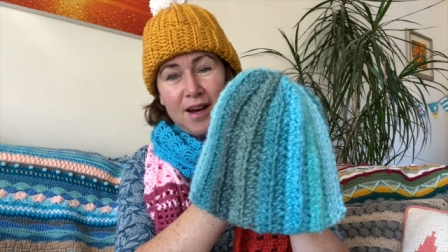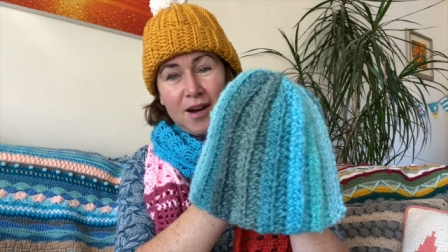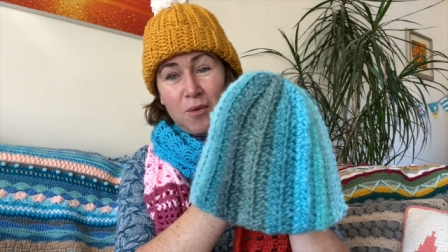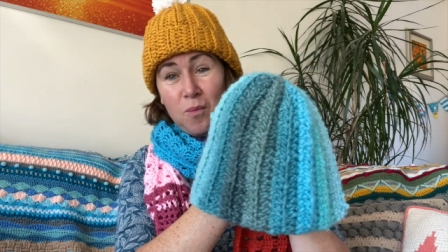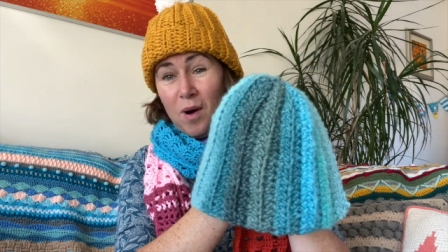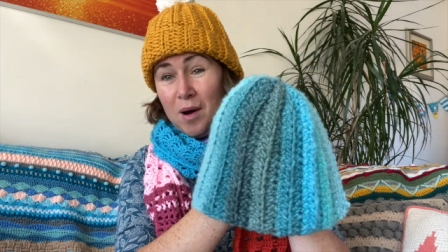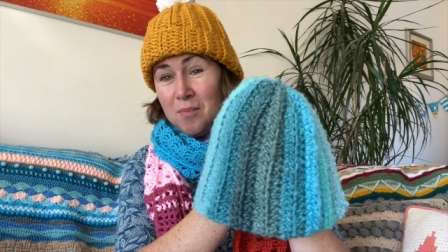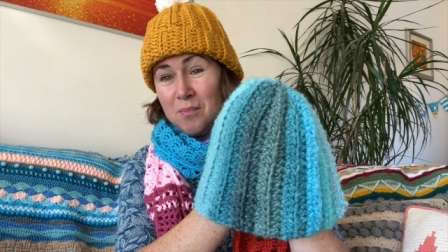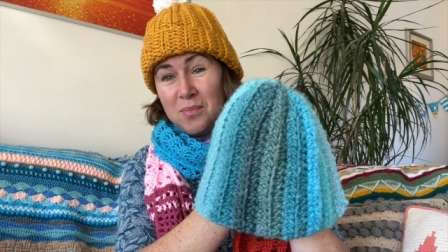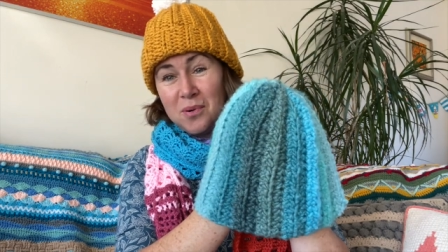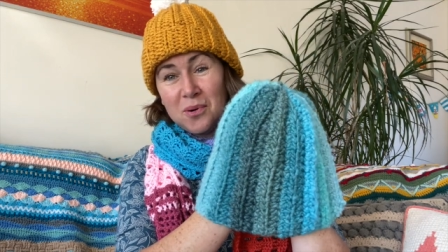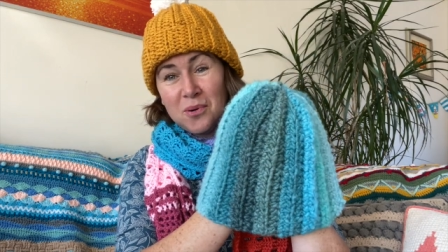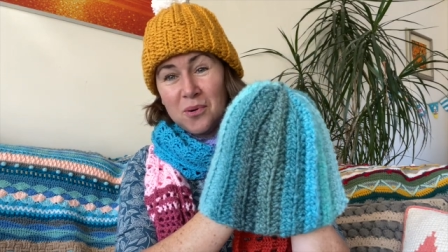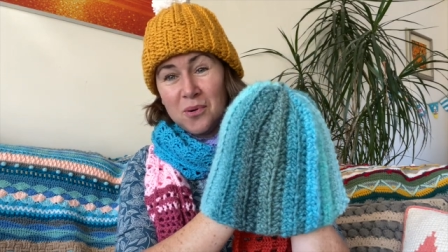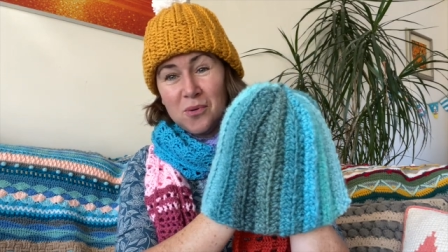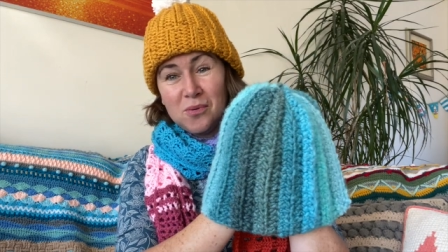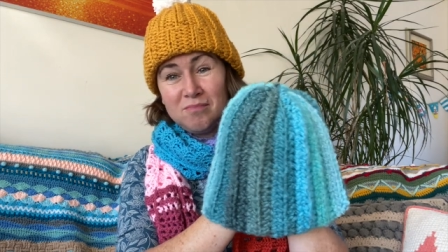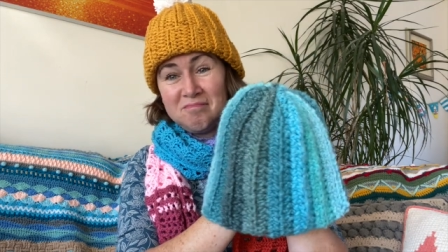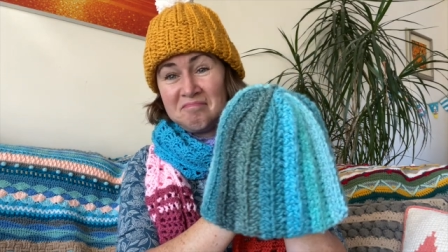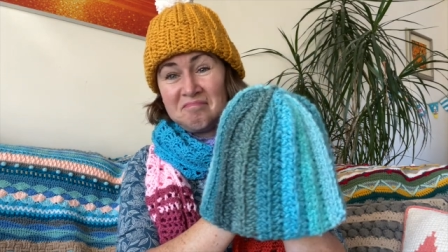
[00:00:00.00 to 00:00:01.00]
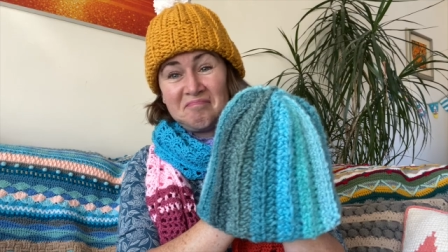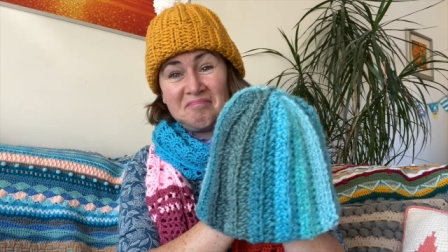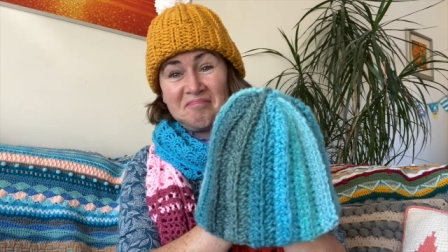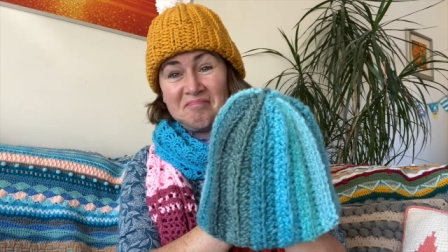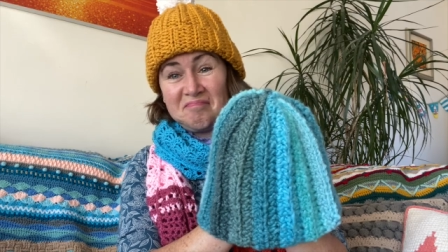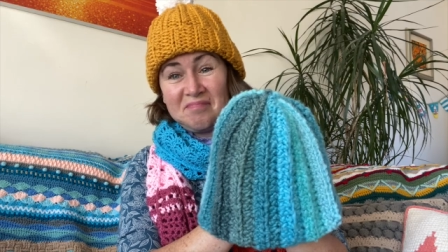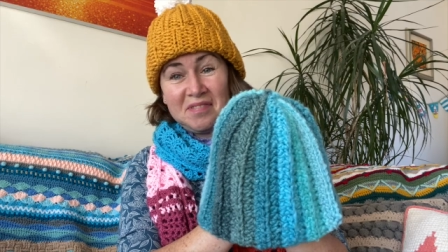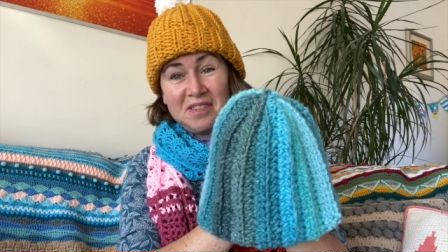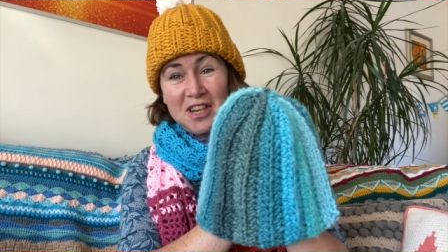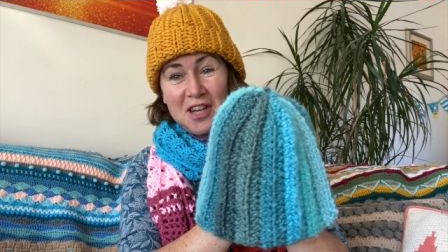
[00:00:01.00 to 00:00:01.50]
One ball,
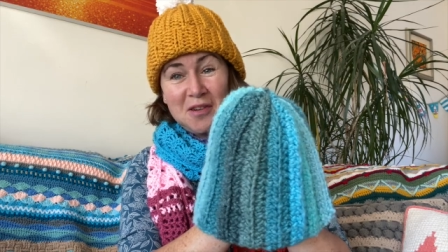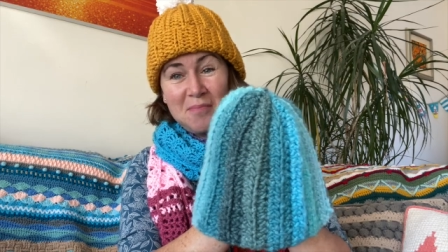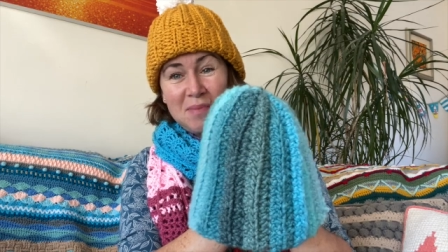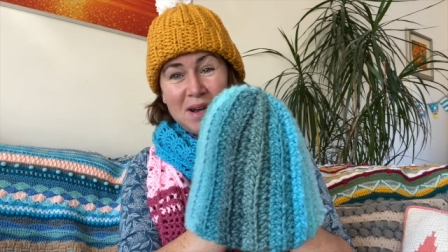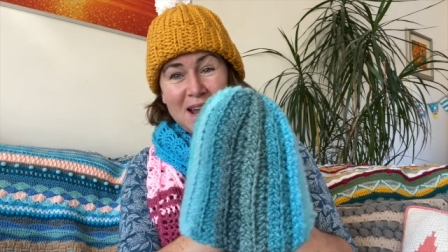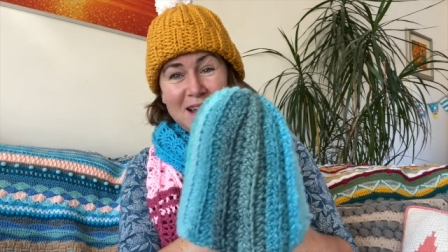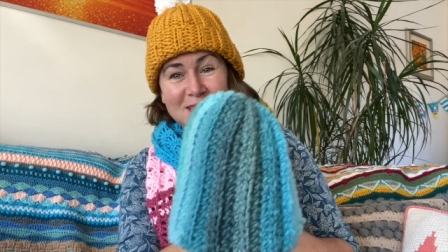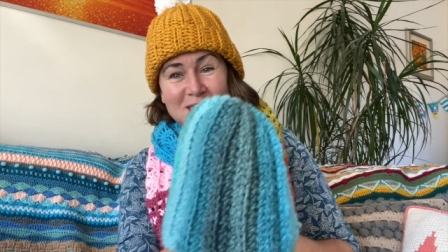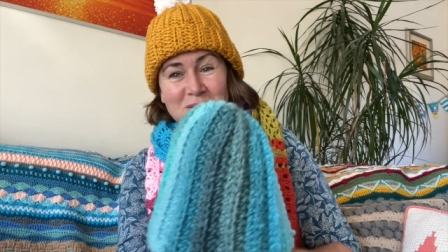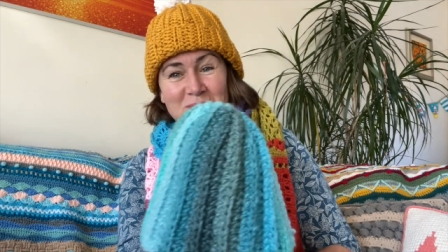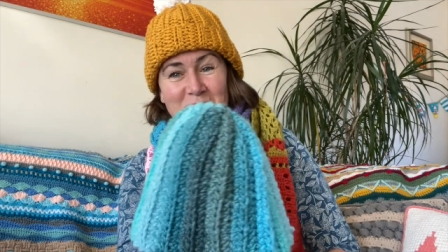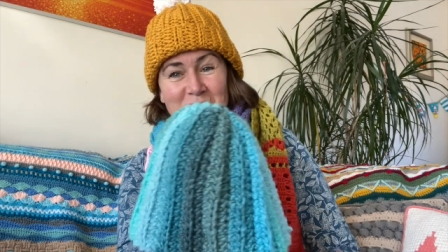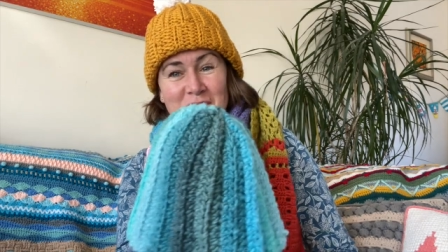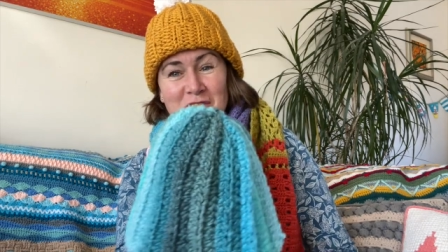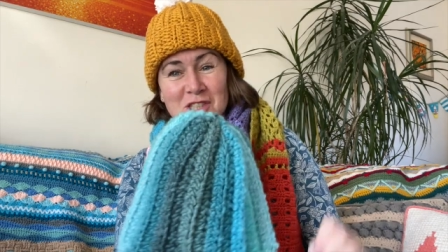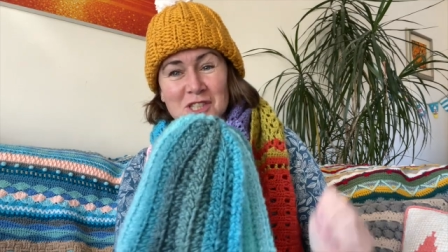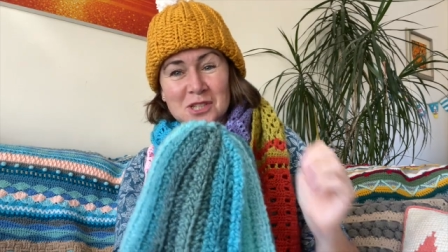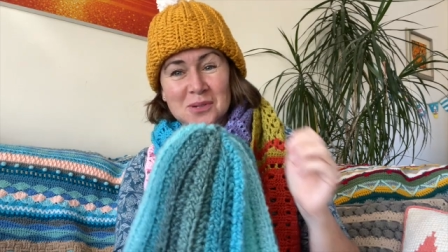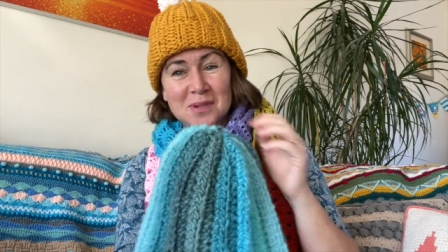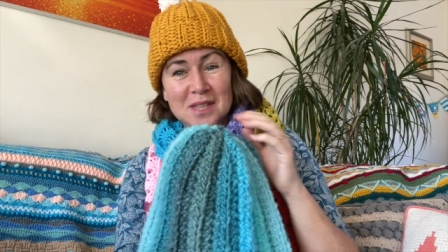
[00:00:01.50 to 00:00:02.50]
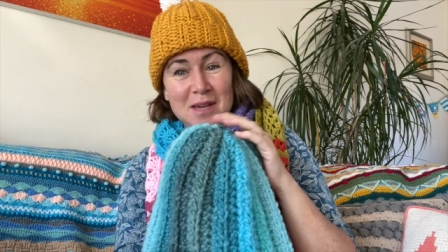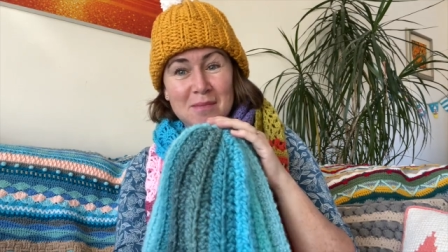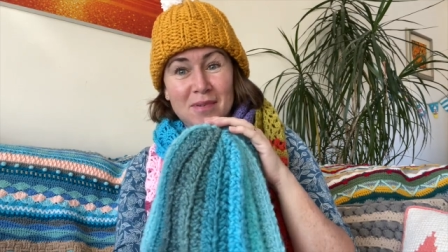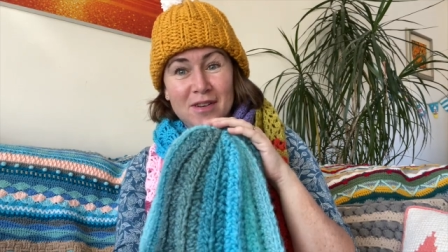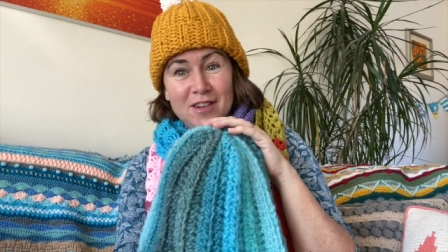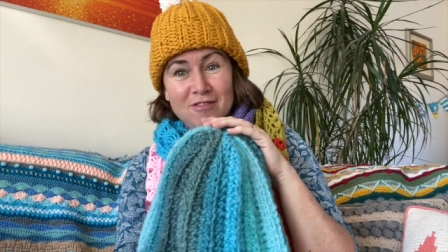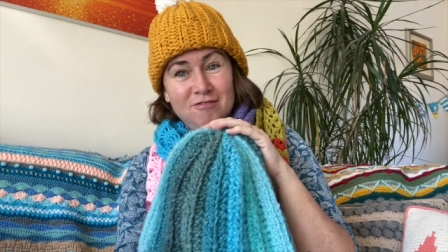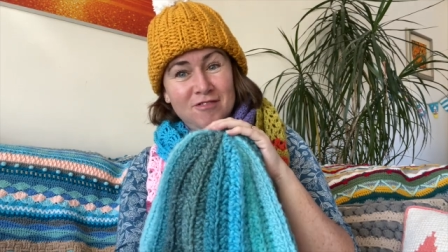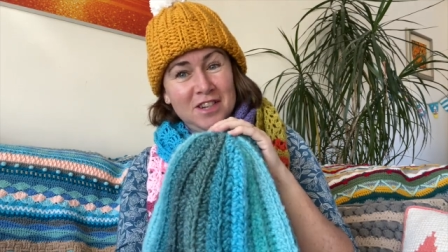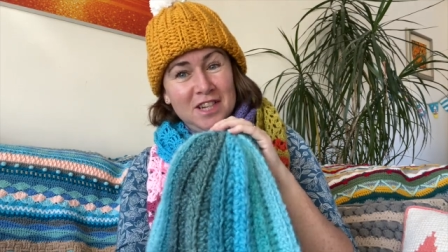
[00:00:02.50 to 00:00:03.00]
no plans what to do with it, but
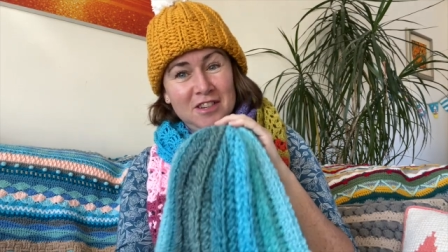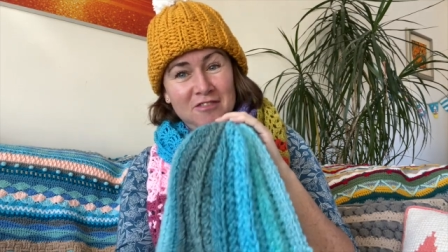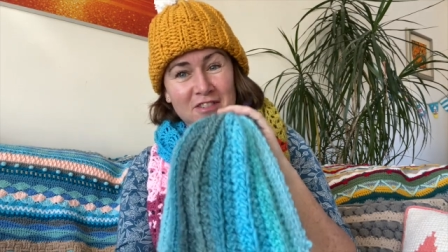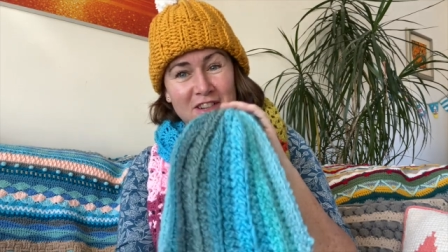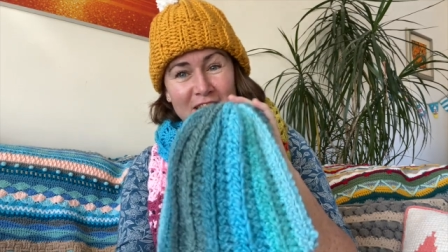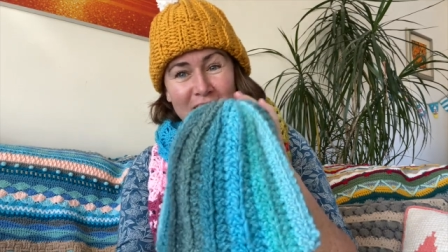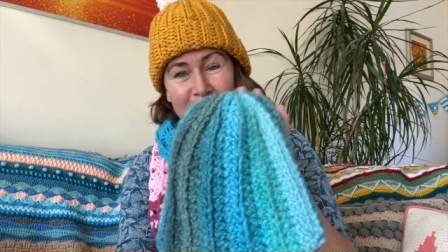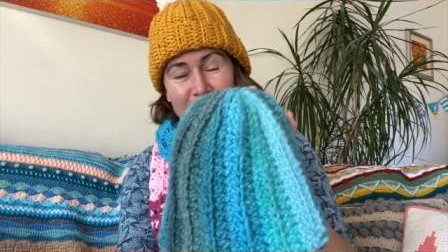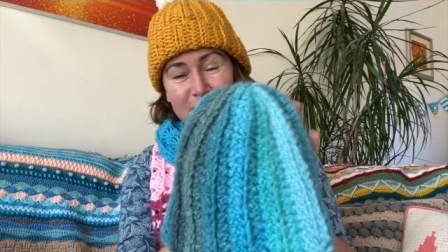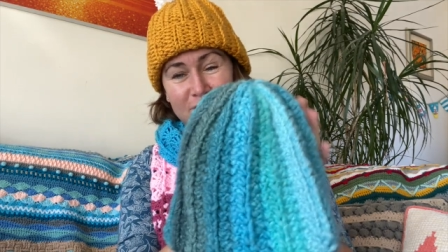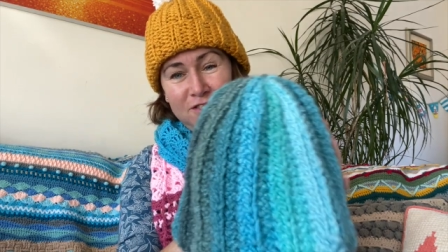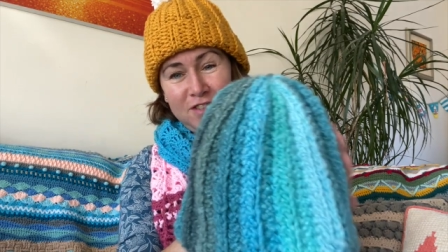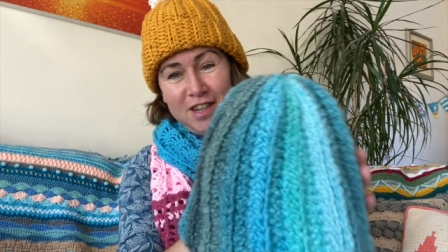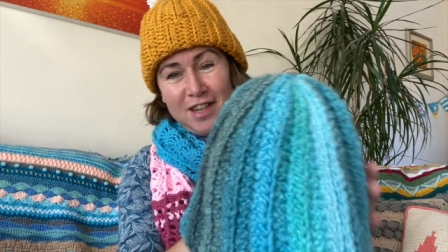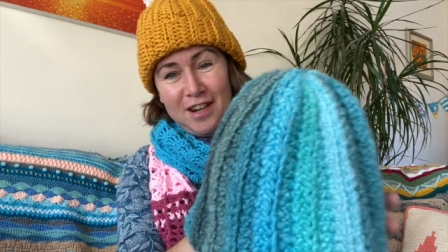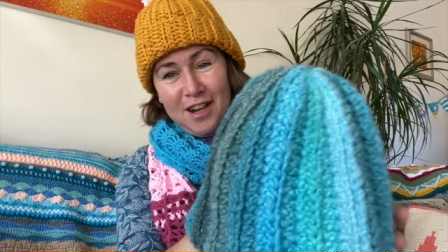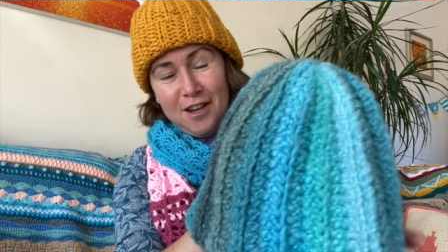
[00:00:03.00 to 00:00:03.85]
I really, really loved it.